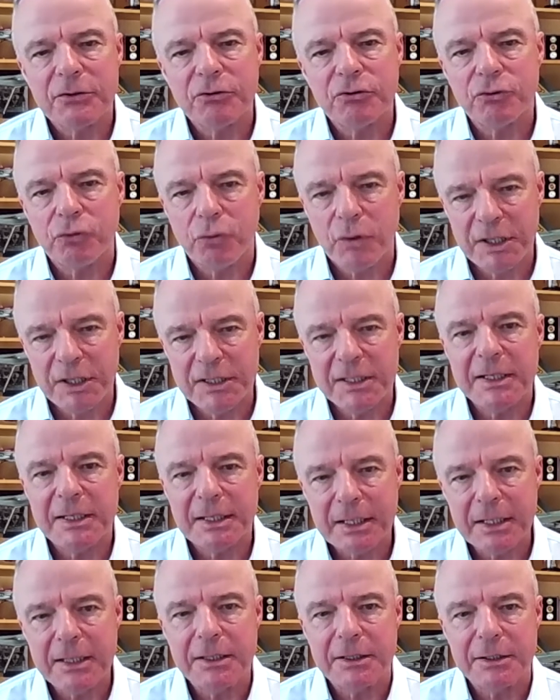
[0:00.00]
20
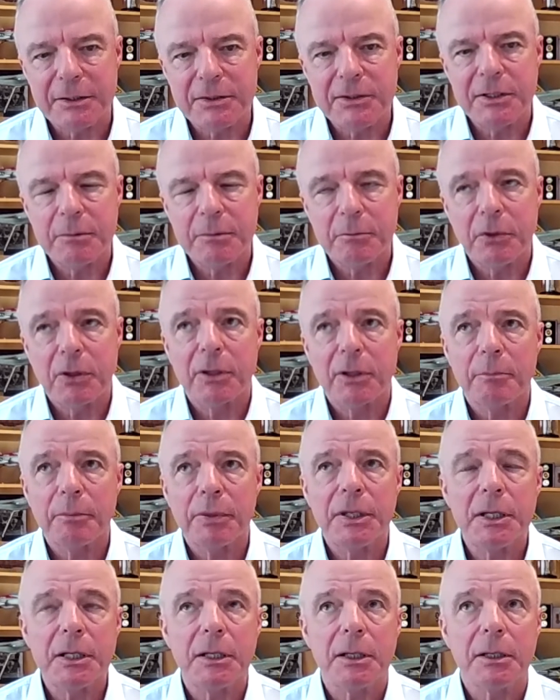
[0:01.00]
years, in my
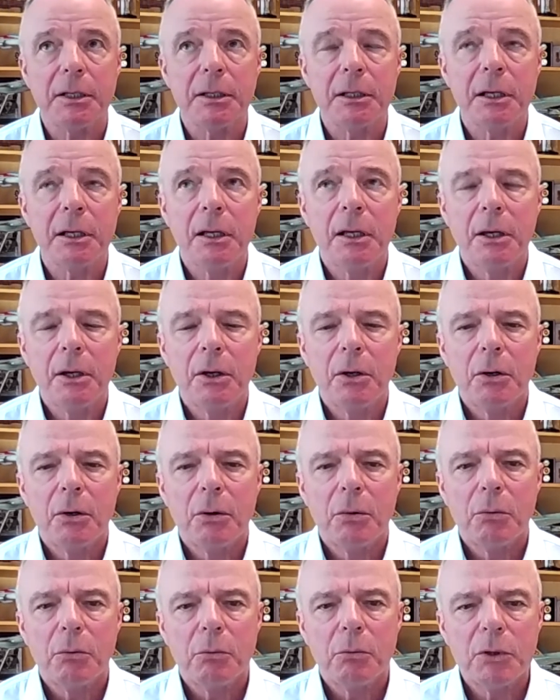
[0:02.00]
opinion,
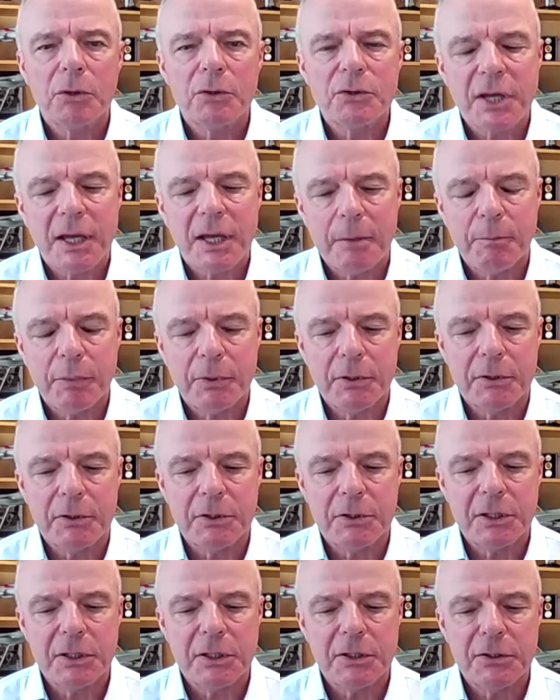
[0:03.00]
what's happened
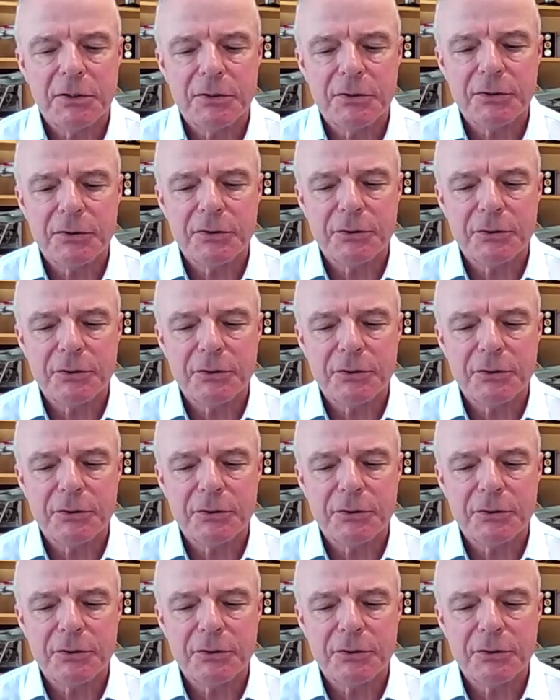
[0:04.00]
is